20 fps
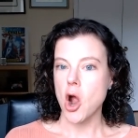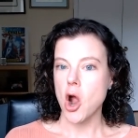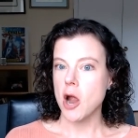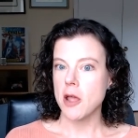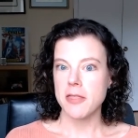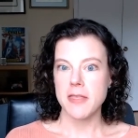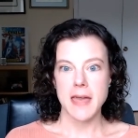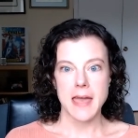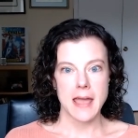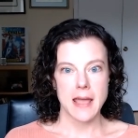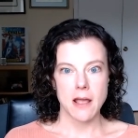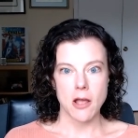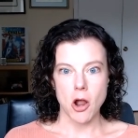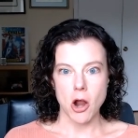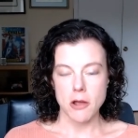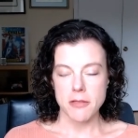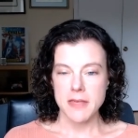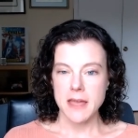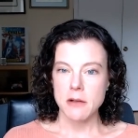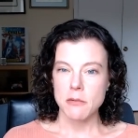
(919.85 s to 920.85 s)
Are they
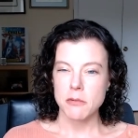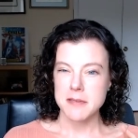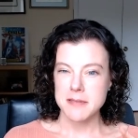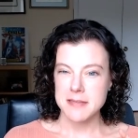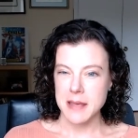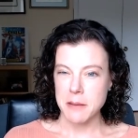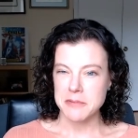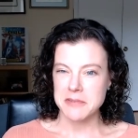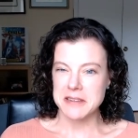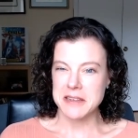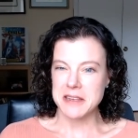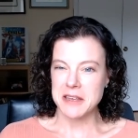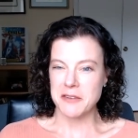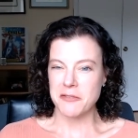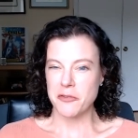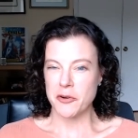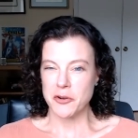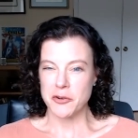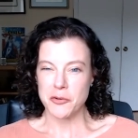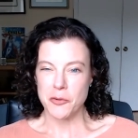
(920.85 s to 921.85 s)
are they receptive
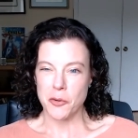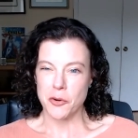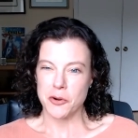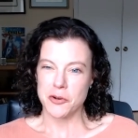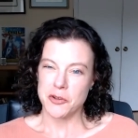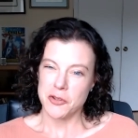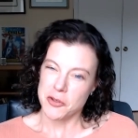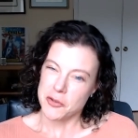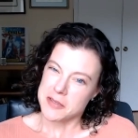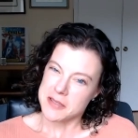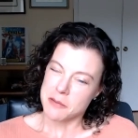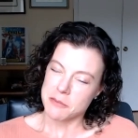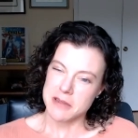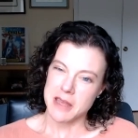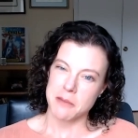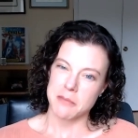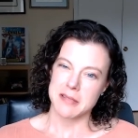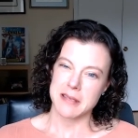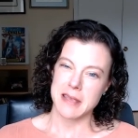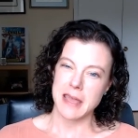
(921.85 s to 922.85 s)
or or do you
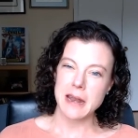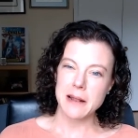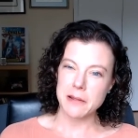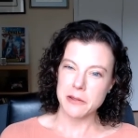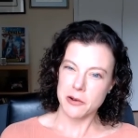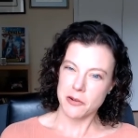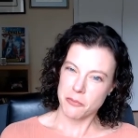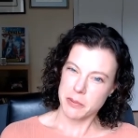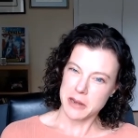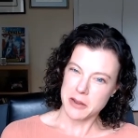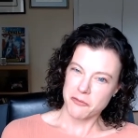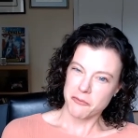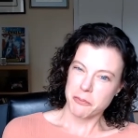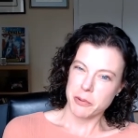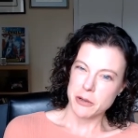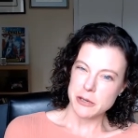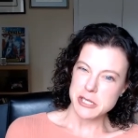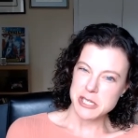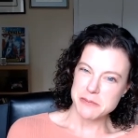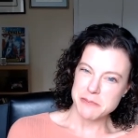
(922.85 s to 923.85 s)
sometimes get a little bit of
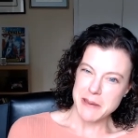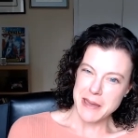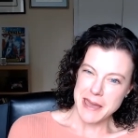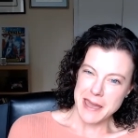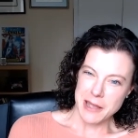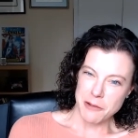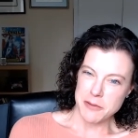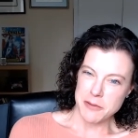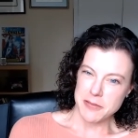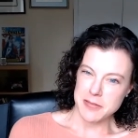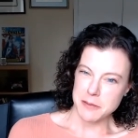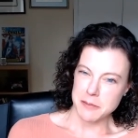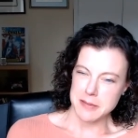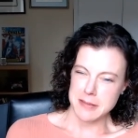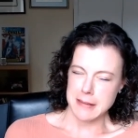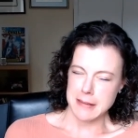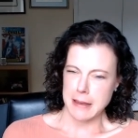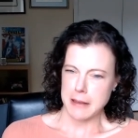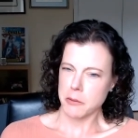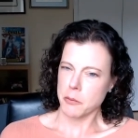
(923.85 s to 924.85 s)
pushback with them
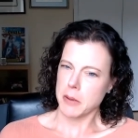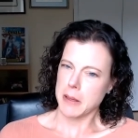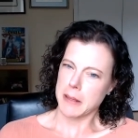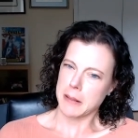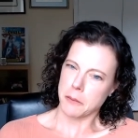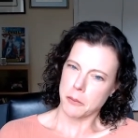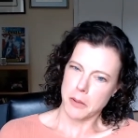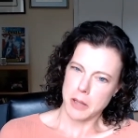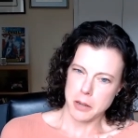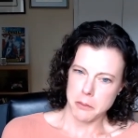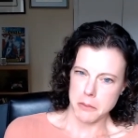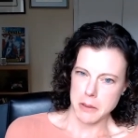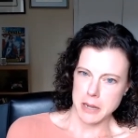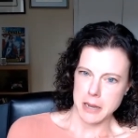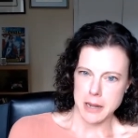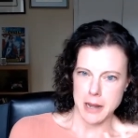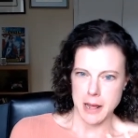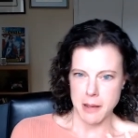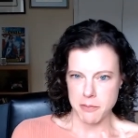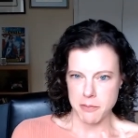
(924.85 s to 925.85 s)
saying, wait, wait a
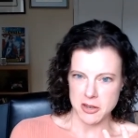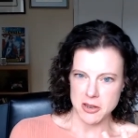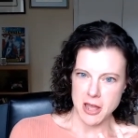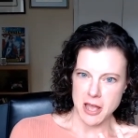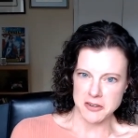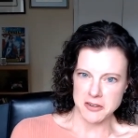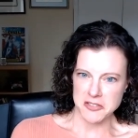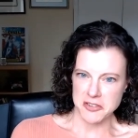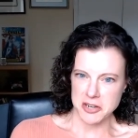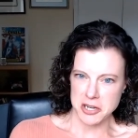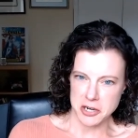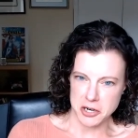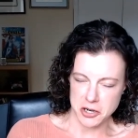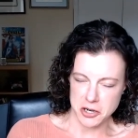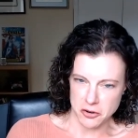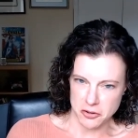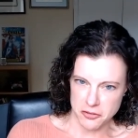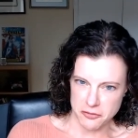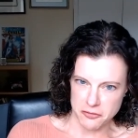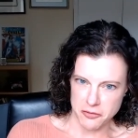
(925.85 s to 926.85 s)
minute, I'm the doctor here,
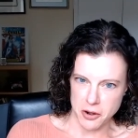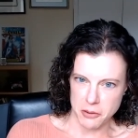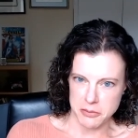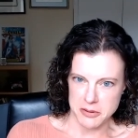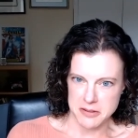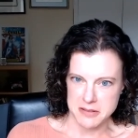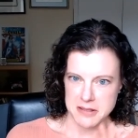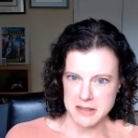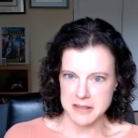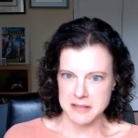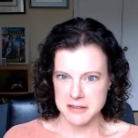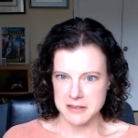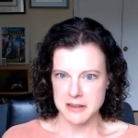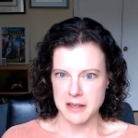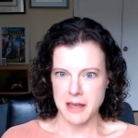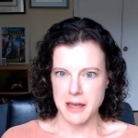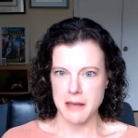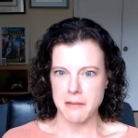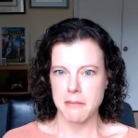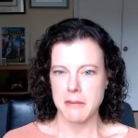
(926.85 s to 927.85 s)
you're the pharmacist.
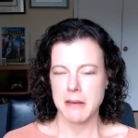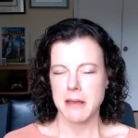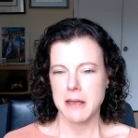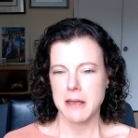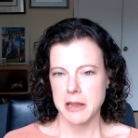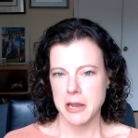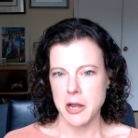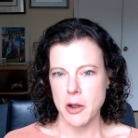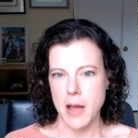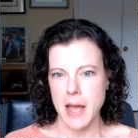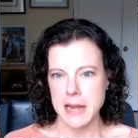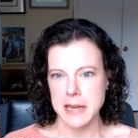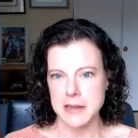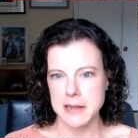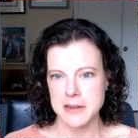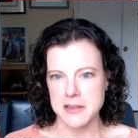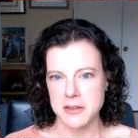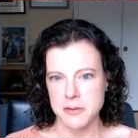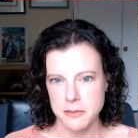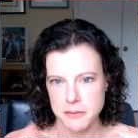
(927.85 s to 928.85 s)
Uh, you know, I
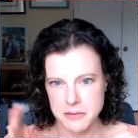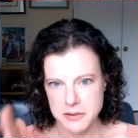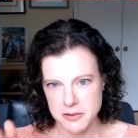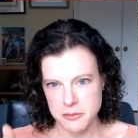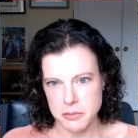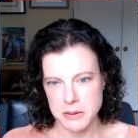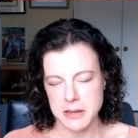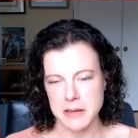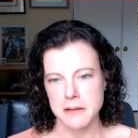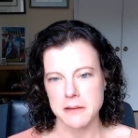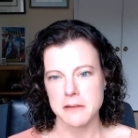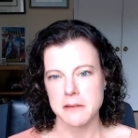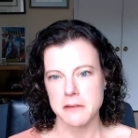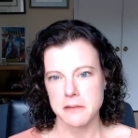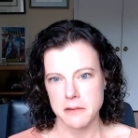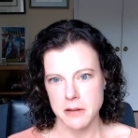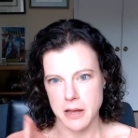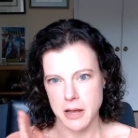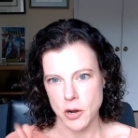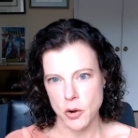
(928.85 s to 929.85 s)
need to to be
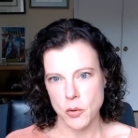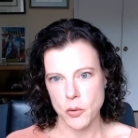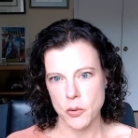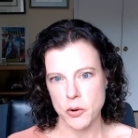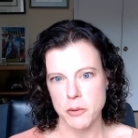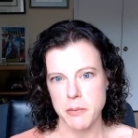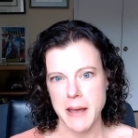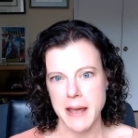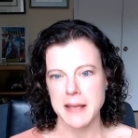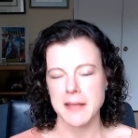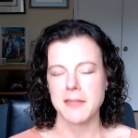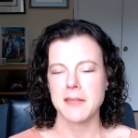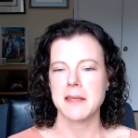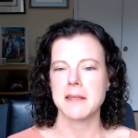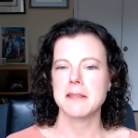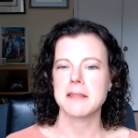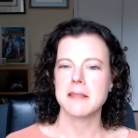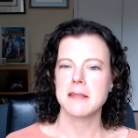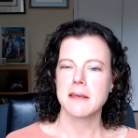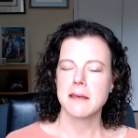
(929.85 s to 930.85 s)
uh, quarterbacking
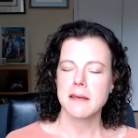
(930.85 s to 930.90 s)
this.